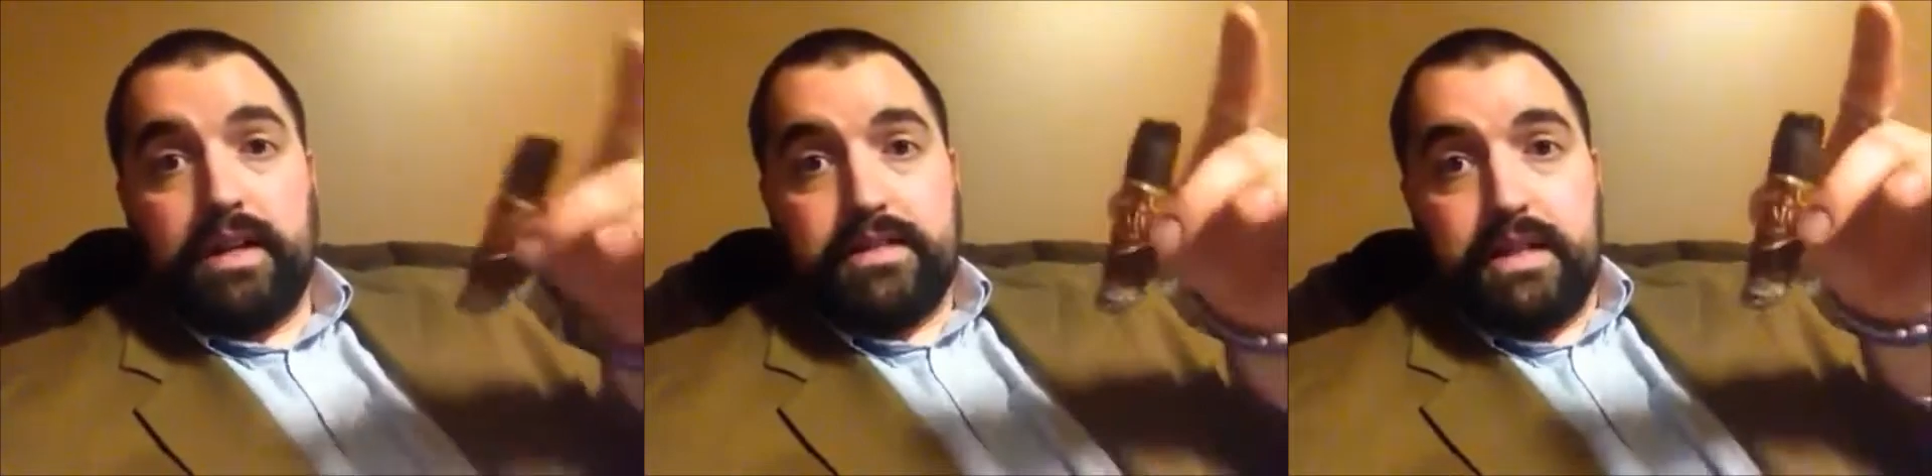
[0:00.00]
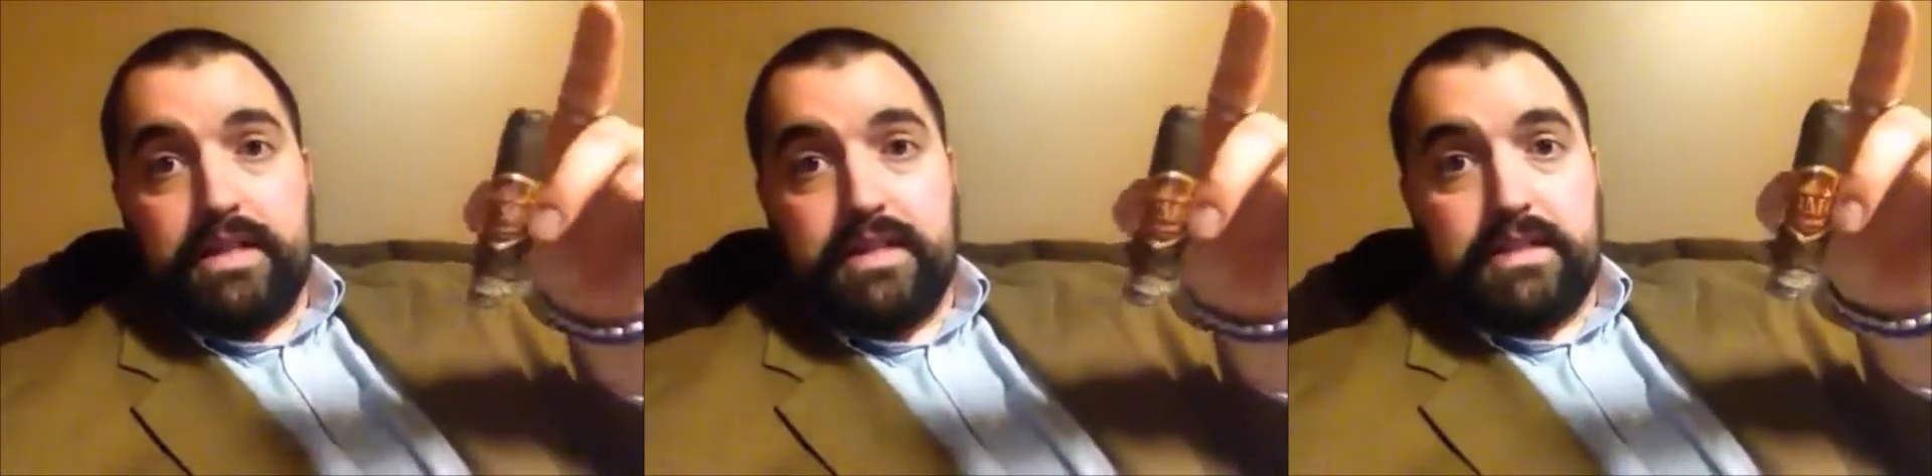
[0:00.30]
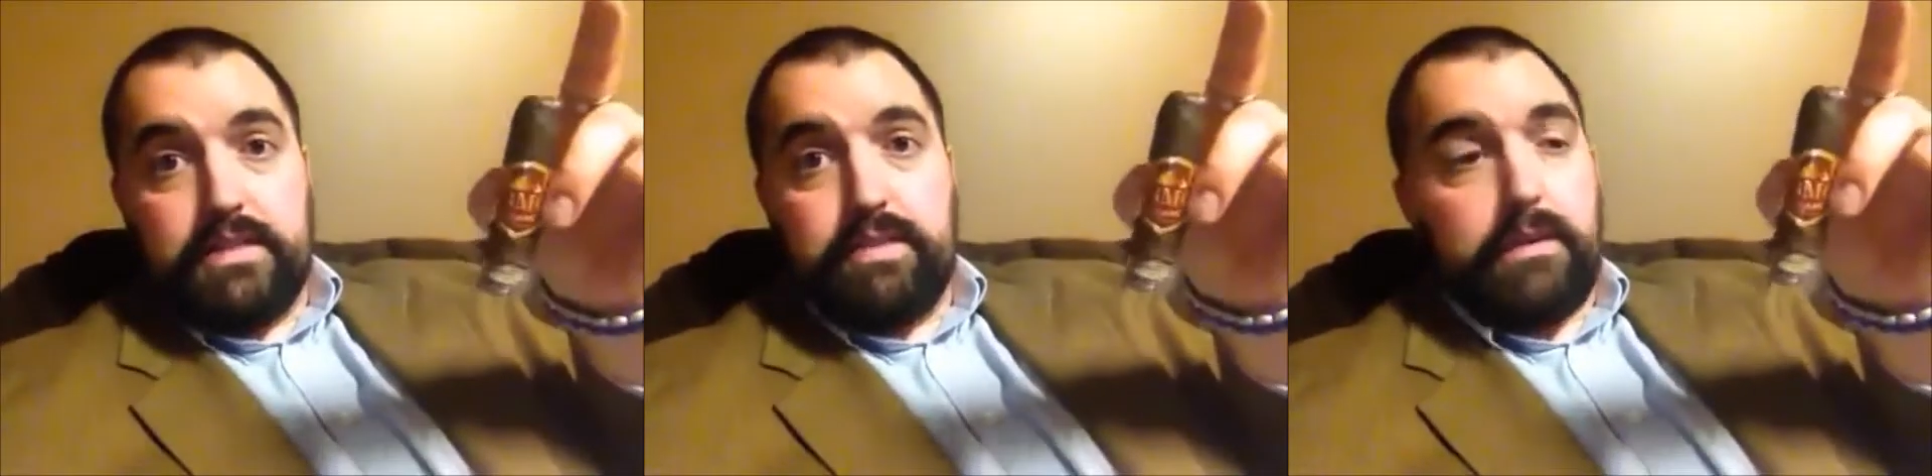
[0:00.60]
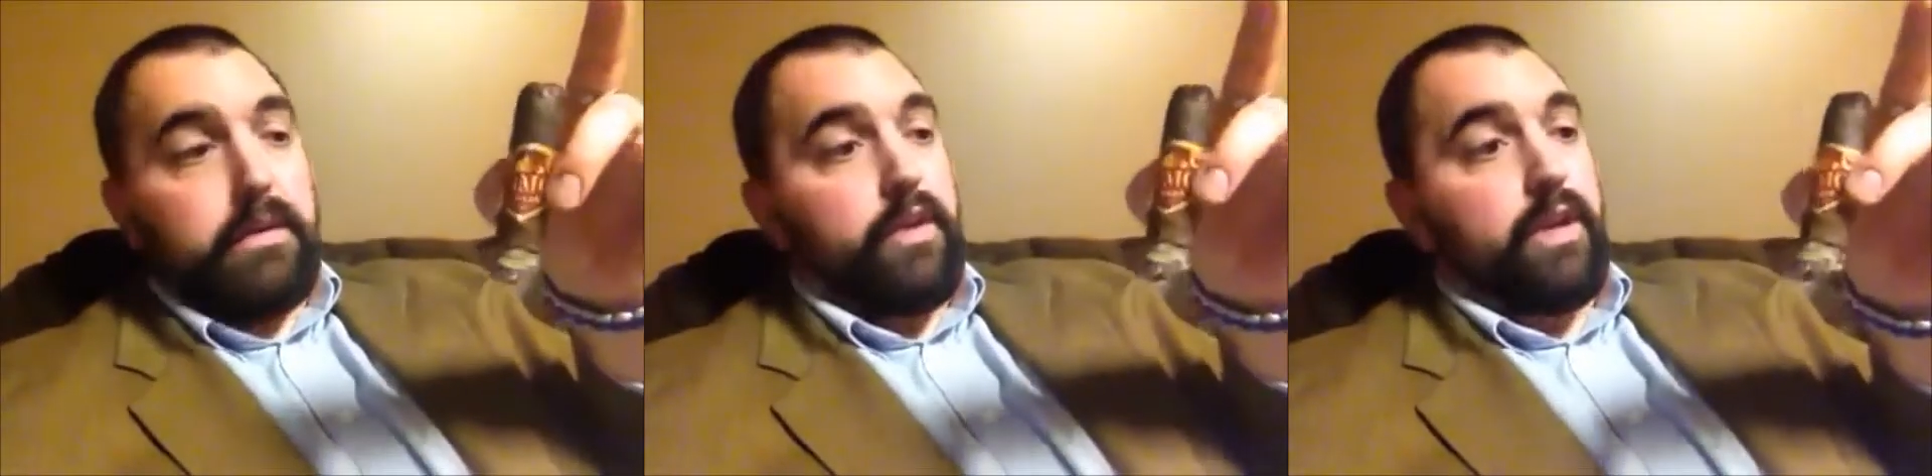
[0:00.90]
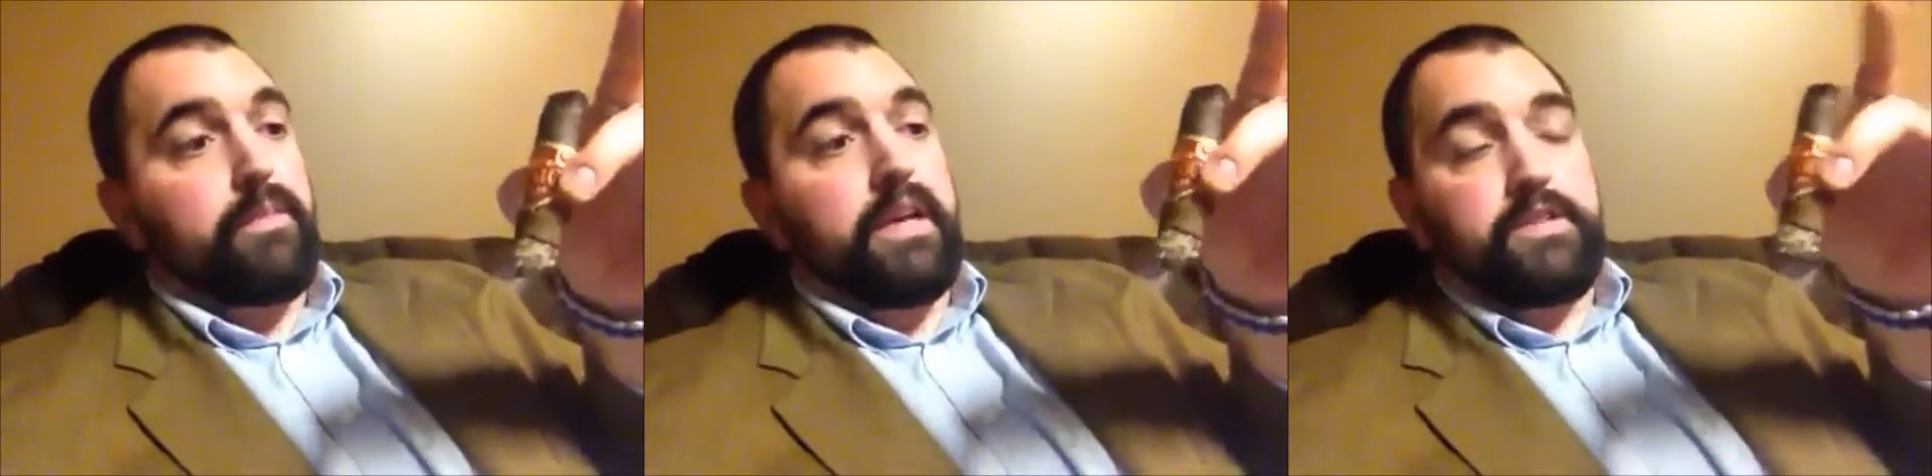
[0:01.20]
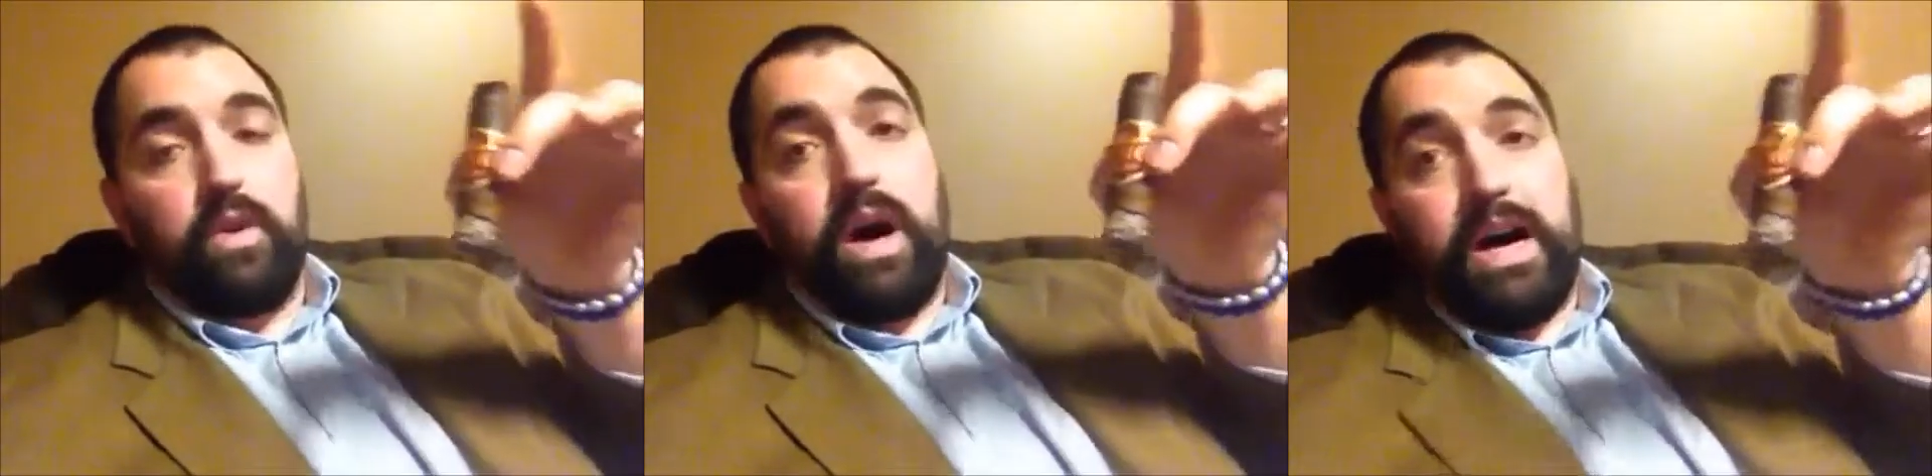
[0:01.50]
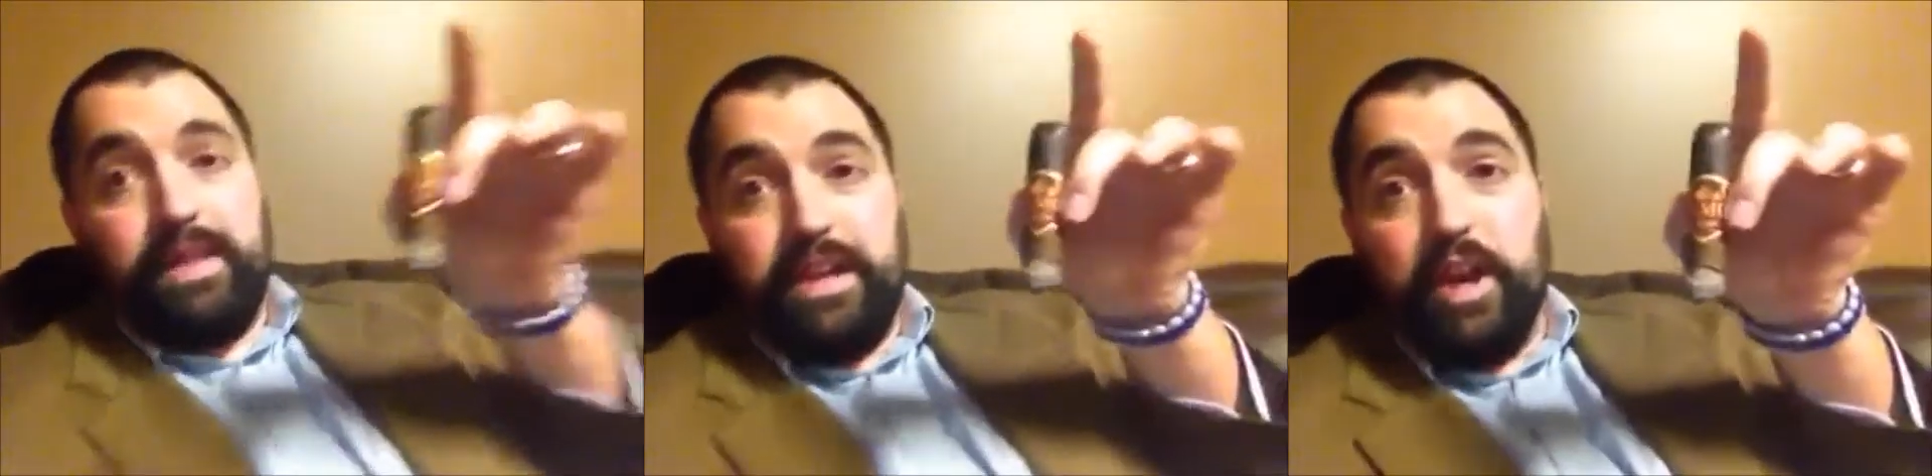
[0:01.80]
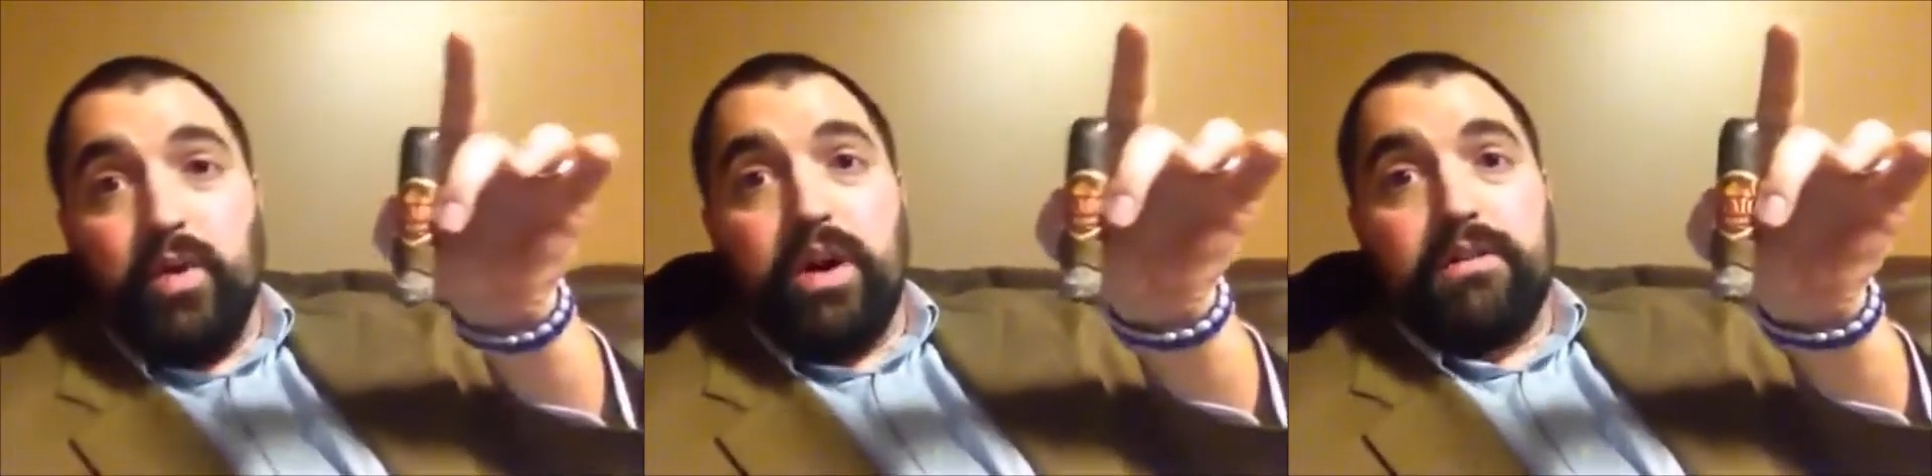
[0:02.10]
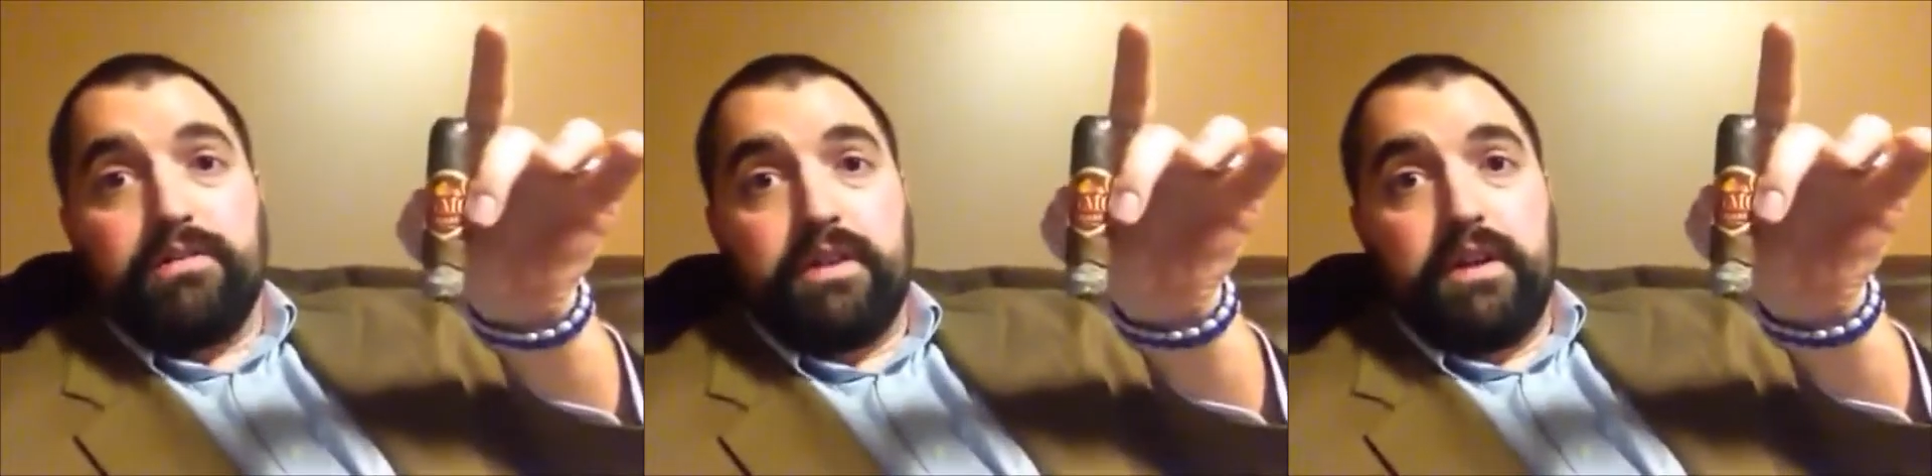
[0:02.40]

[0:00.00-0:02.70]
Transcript: they said this is probably the only place in Ohio they know of